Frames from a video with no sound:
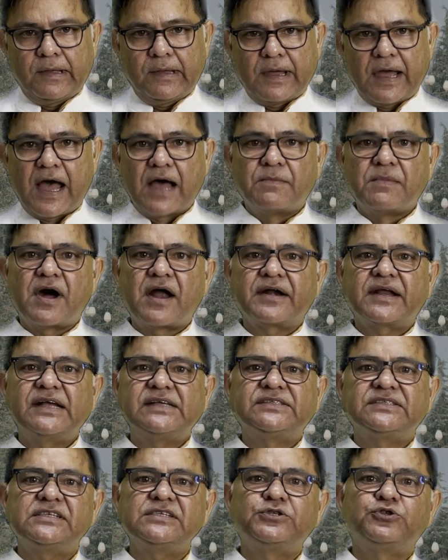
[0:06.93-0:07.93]
I'm R.K.
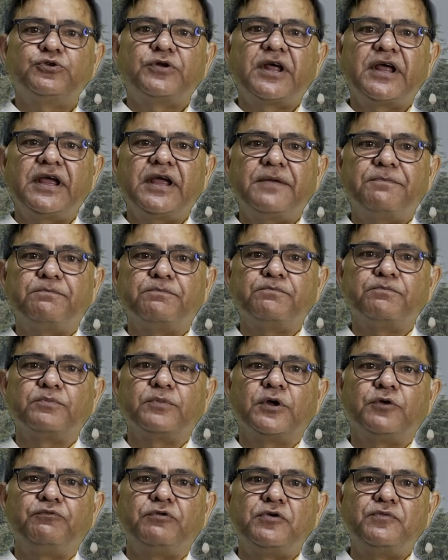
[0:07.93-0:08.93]
Singh. Today
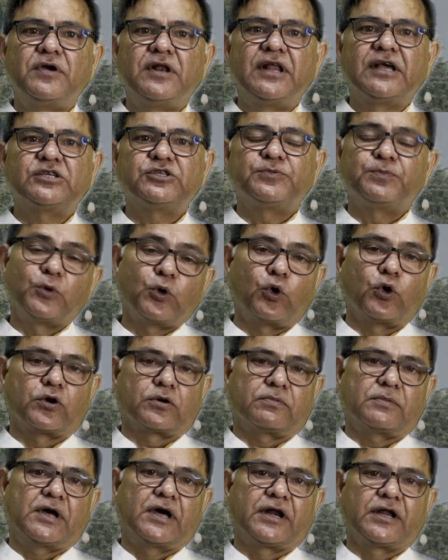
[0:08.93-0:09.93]
we will explore
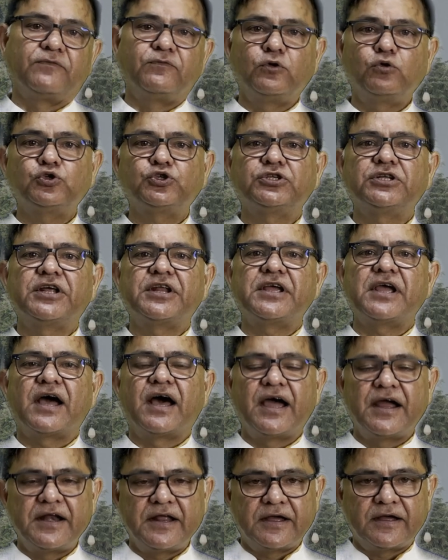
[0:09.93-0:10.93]
a revolutionary
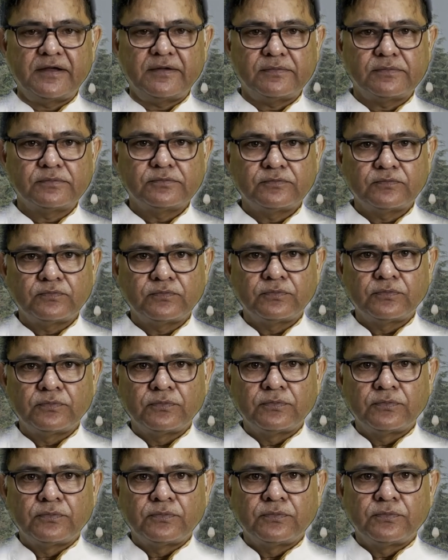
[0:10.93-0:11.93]
idea
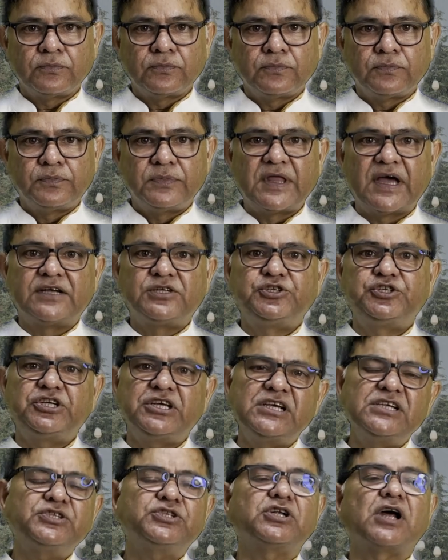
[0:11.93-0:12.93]
that
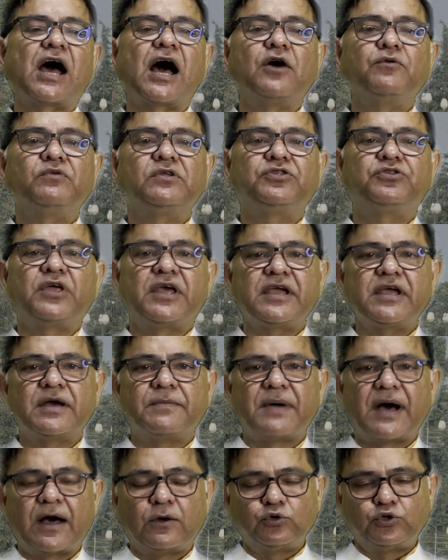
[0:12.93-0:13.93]
changed how we think
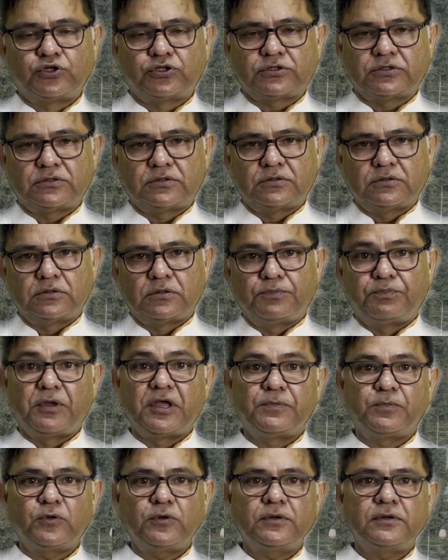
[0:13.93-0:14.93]
about
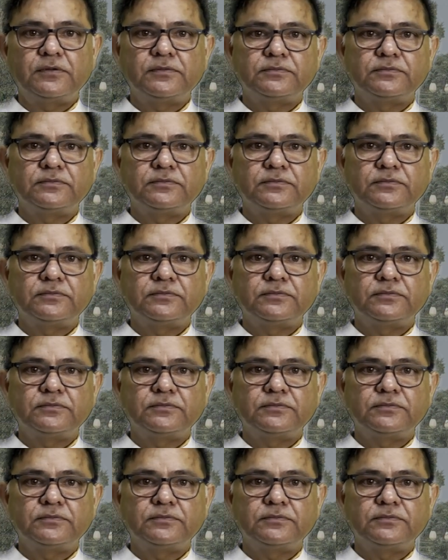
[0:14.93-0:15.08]
people.